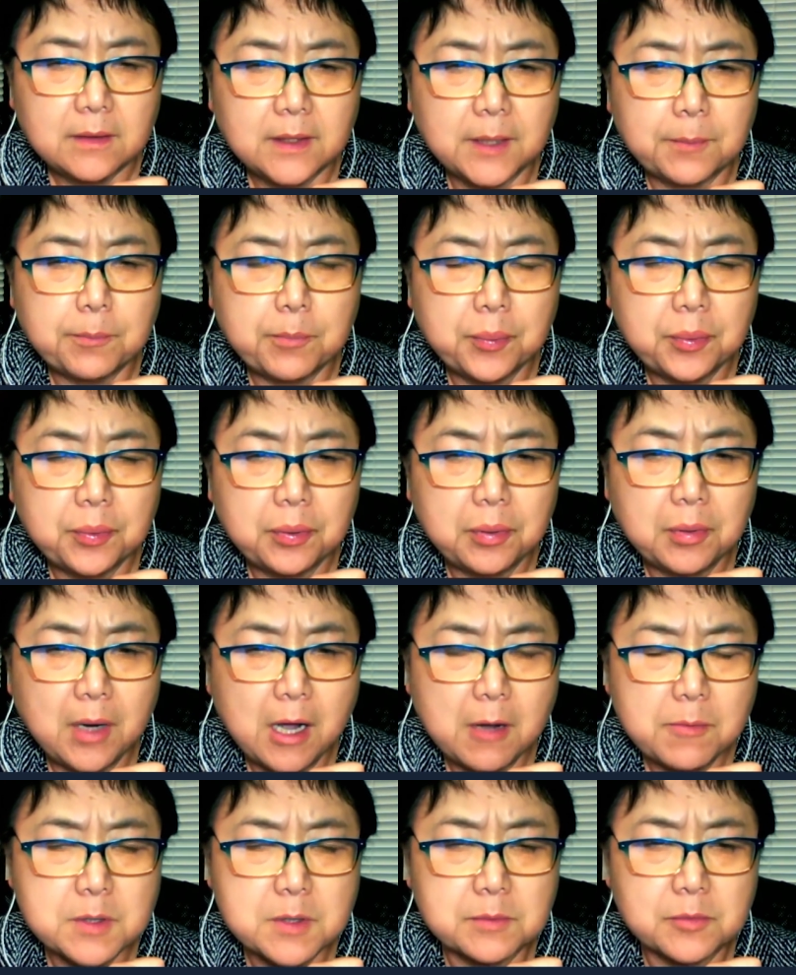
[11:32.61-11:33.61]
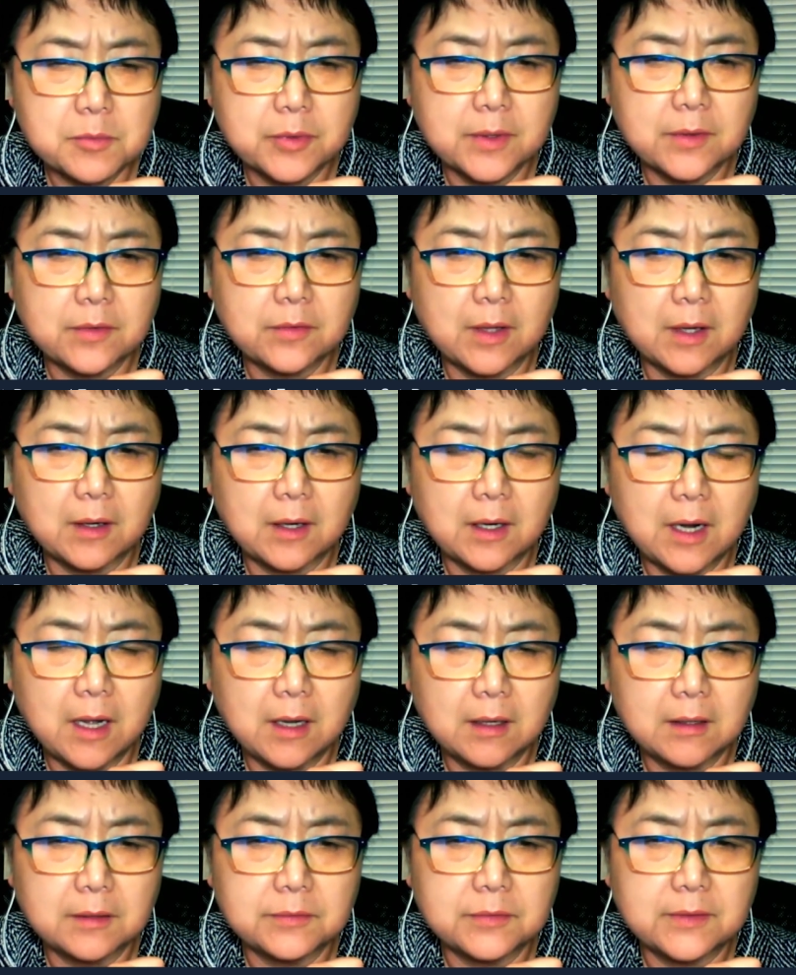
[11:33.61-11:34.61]
the problem with a
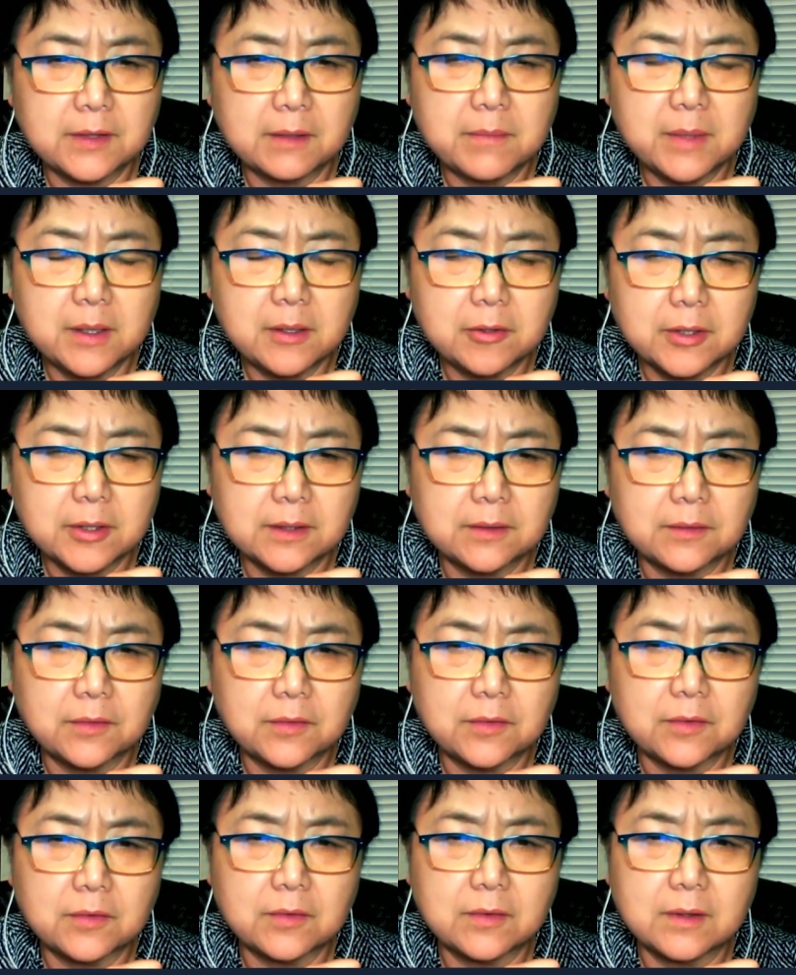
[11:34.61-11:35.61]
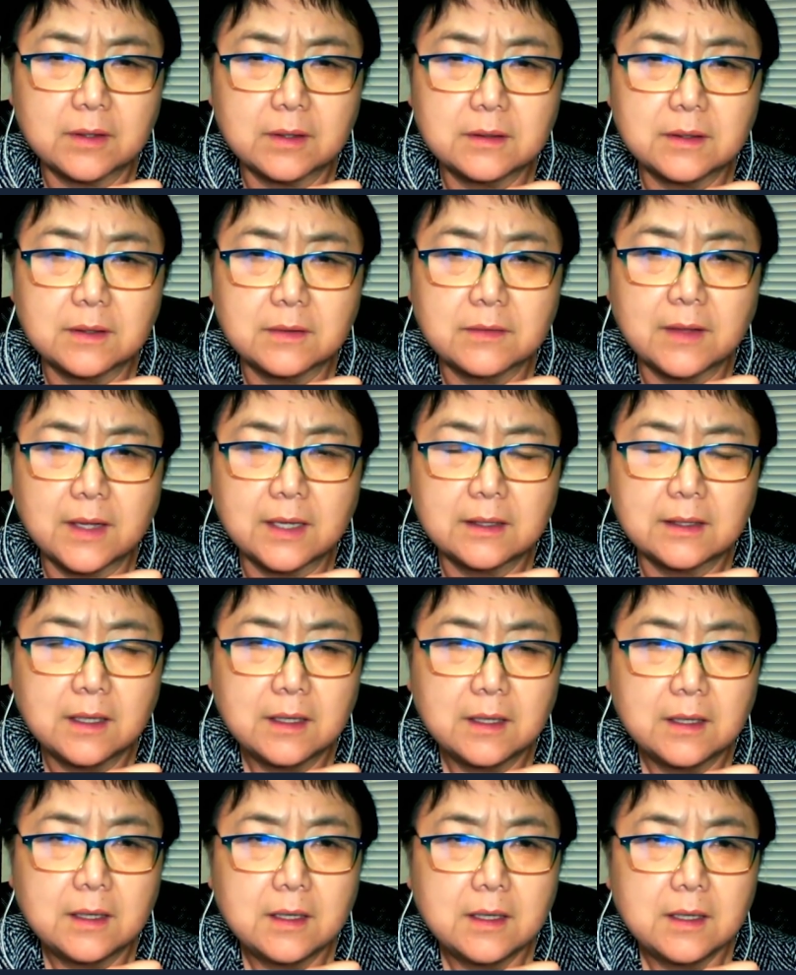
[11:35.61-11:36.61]
lot of the Americans is that
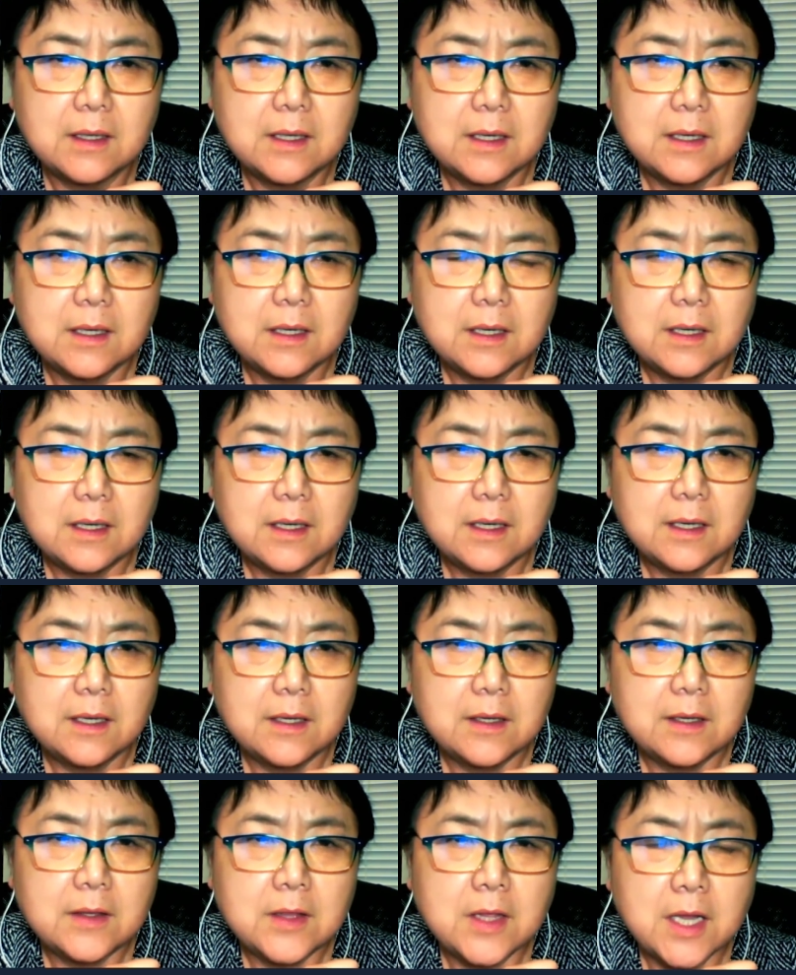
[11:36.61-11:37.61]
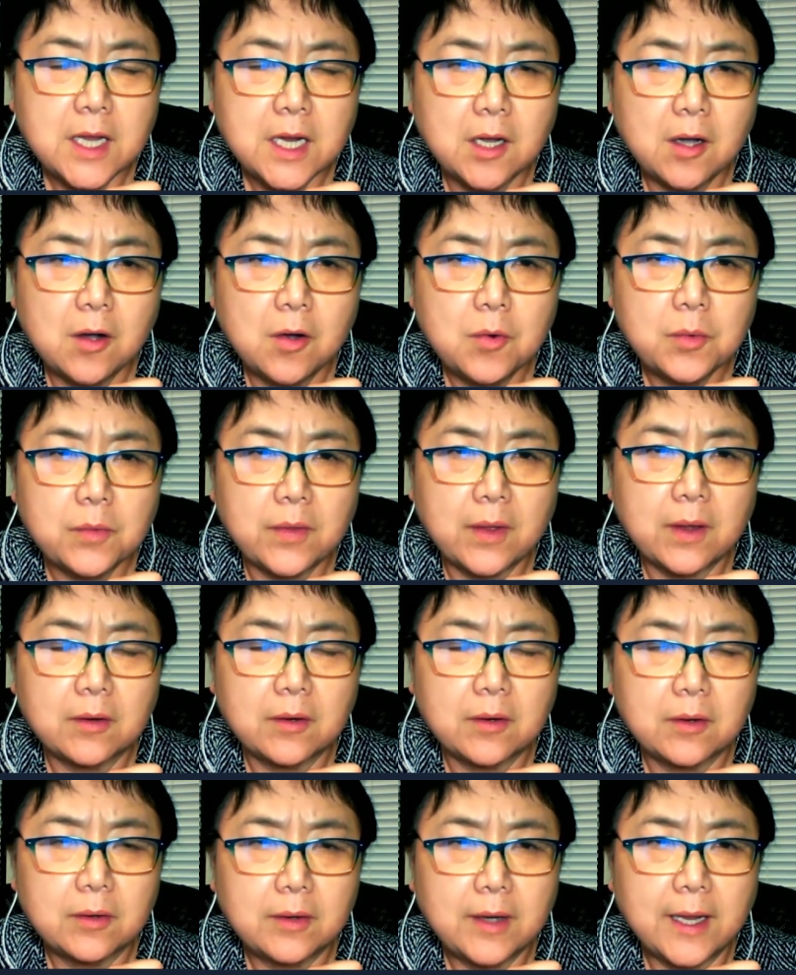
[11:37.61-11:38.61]
they go
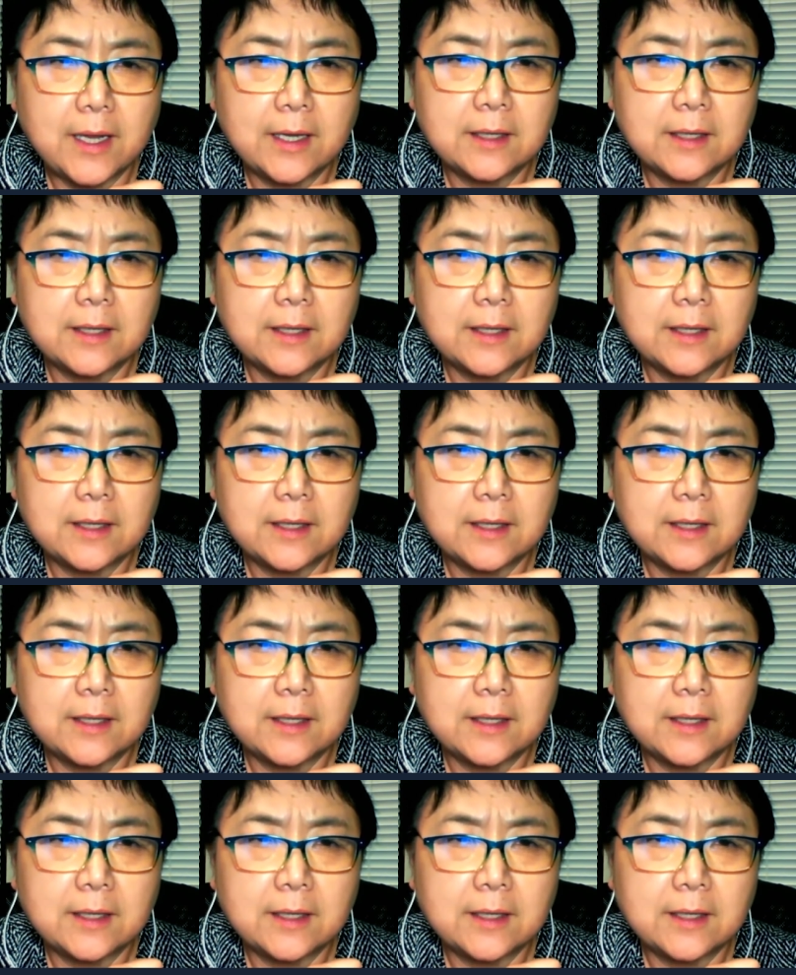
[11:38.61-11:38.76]
there